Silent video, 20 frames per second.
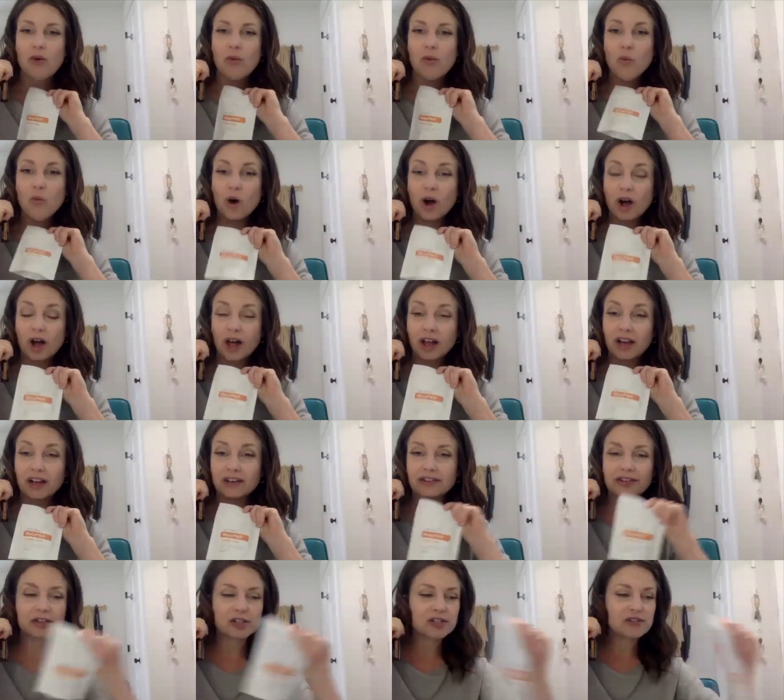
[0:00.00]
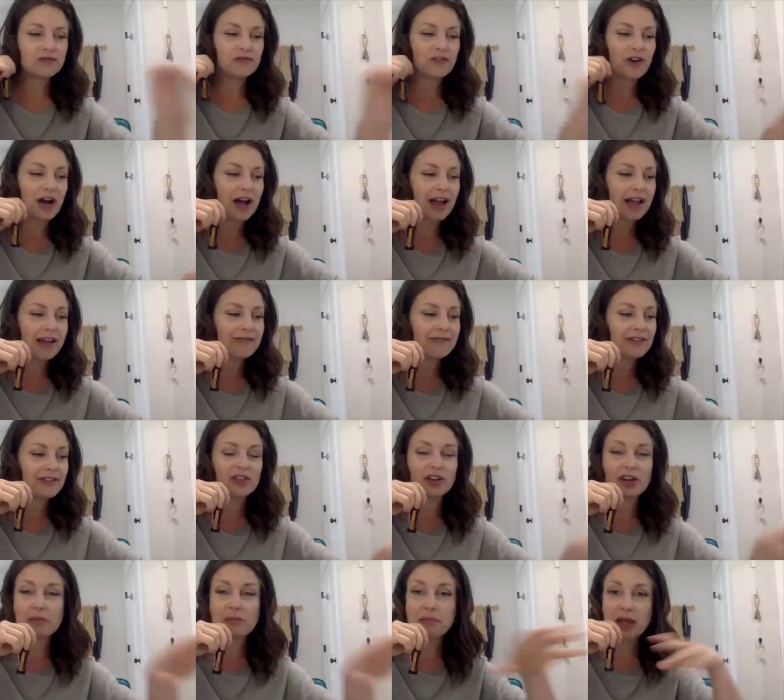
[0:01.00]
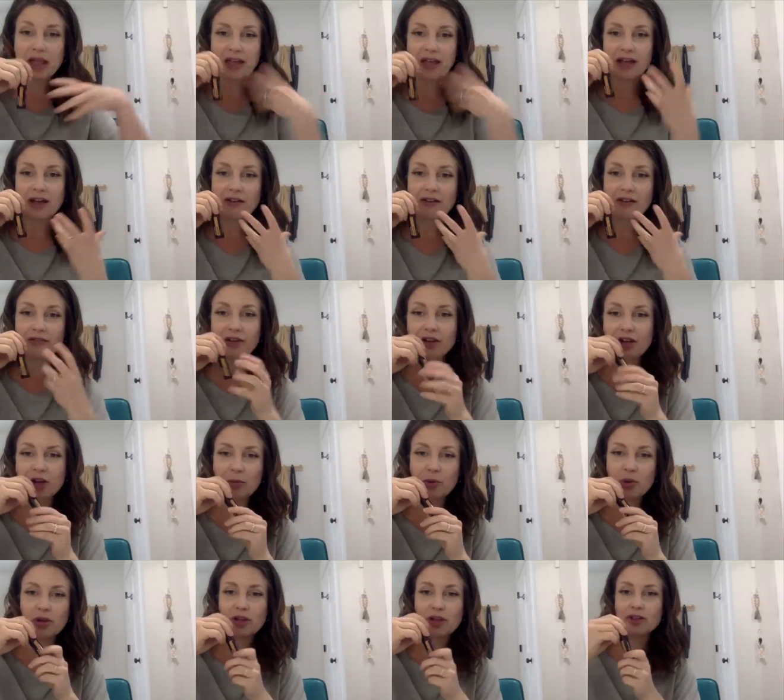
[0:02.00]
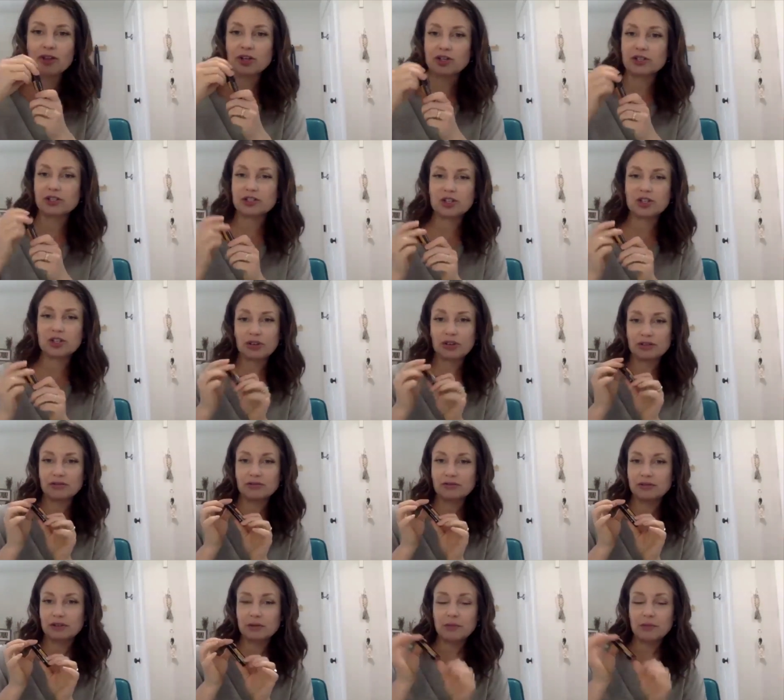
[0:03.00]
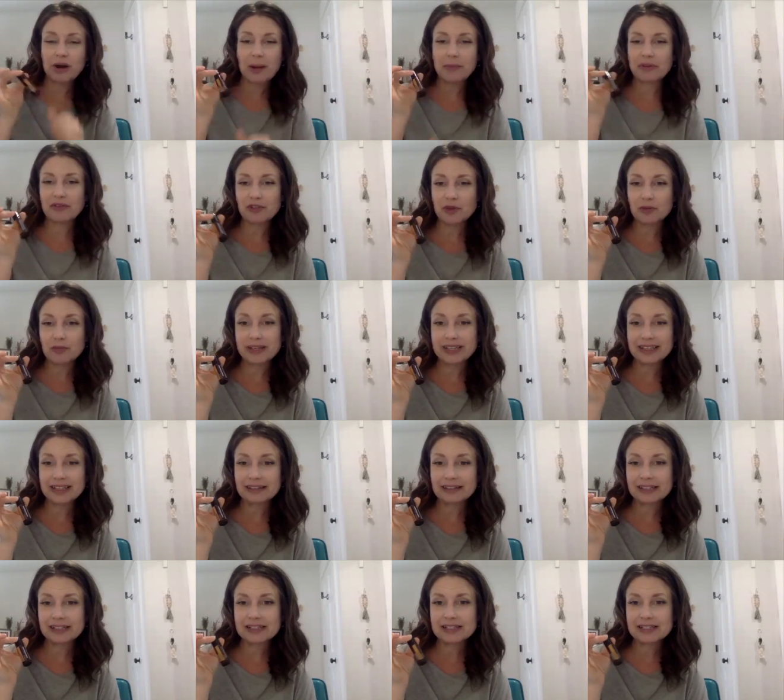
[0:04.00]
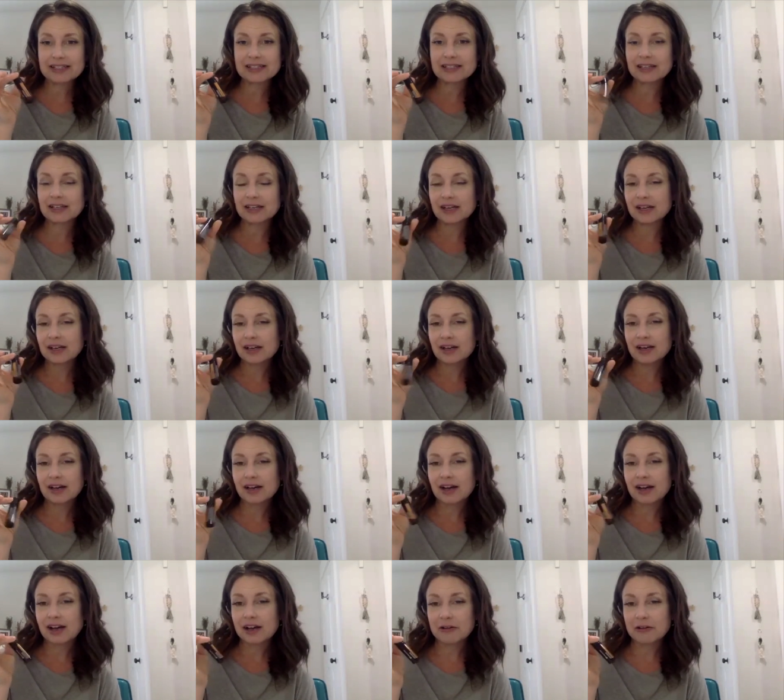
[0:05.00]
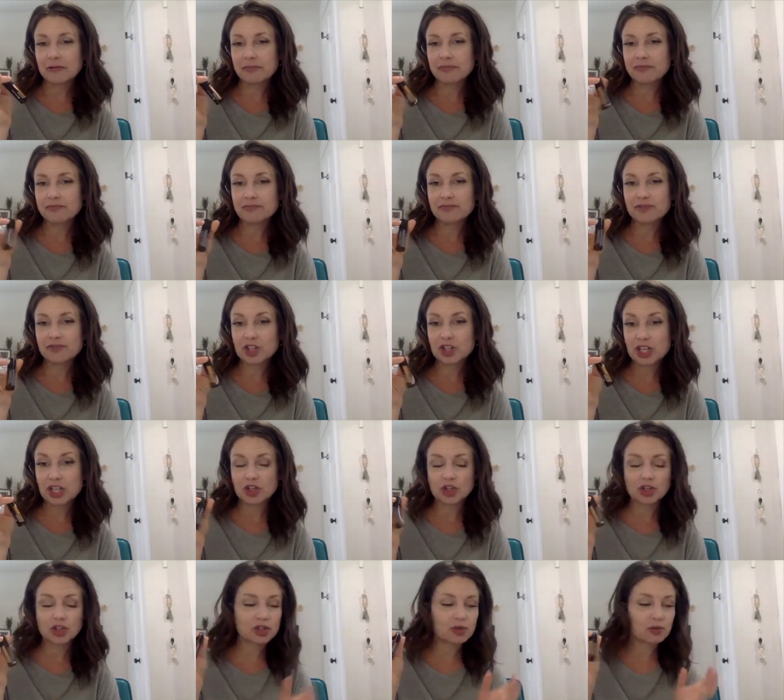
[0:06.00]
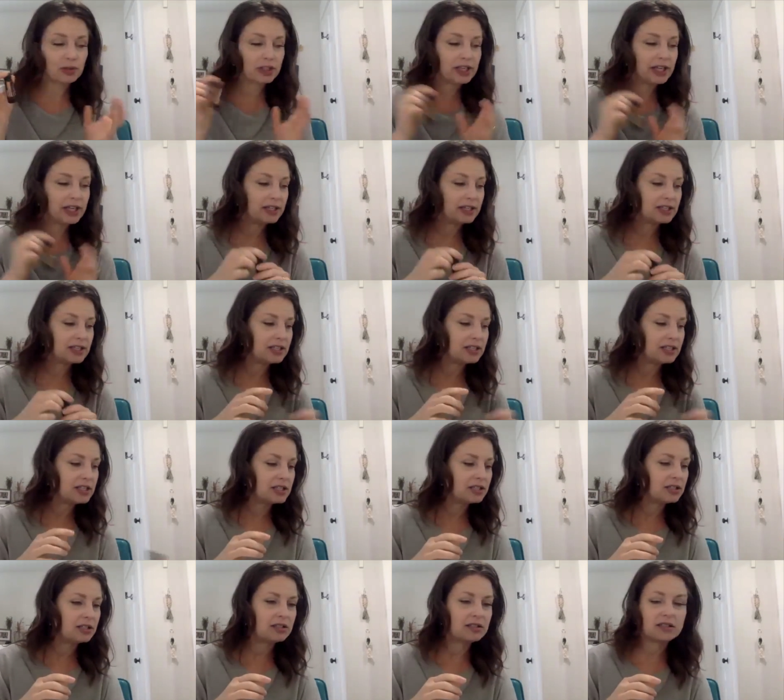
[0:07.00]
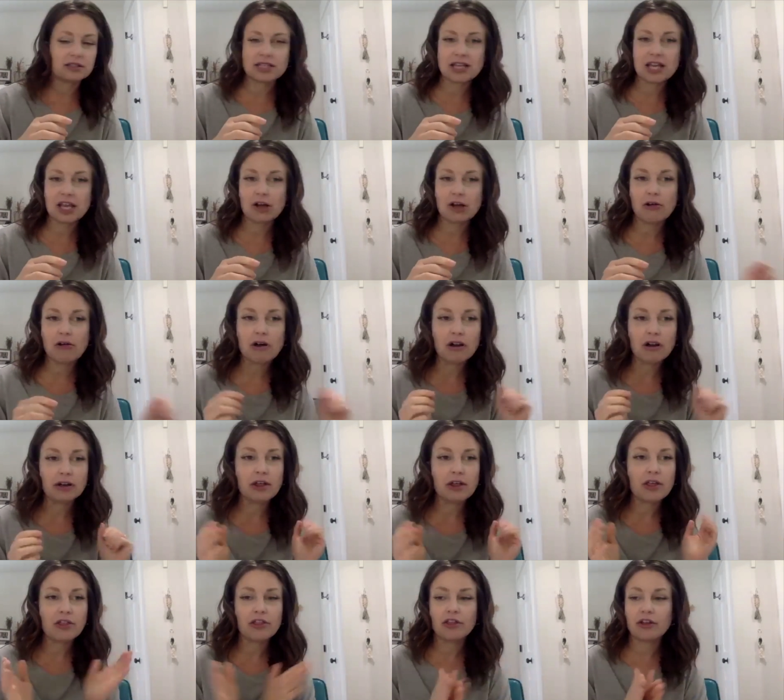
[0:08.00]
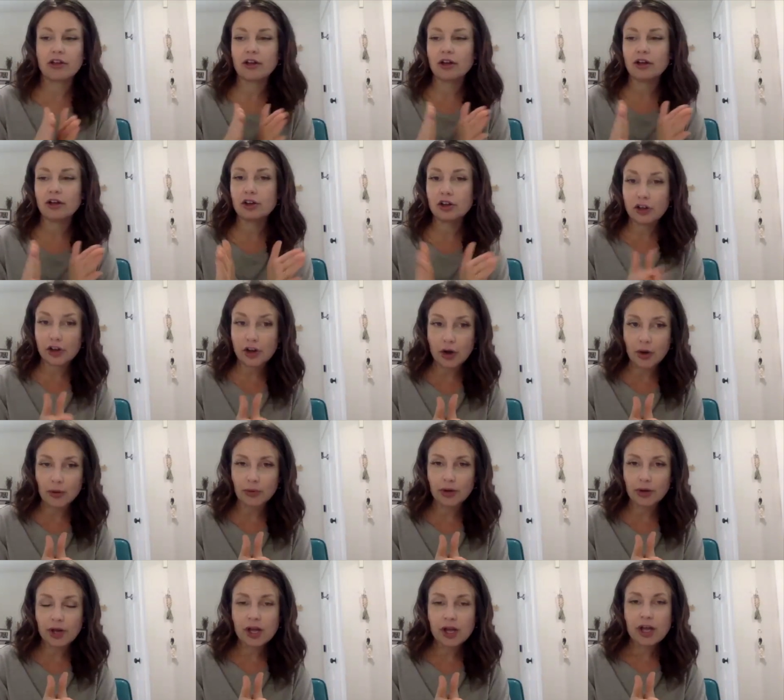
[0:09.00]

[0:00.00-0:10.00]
1, there's 5, then I may have a couple others. You can pop a few beadlets. They're just really handy to take on the go.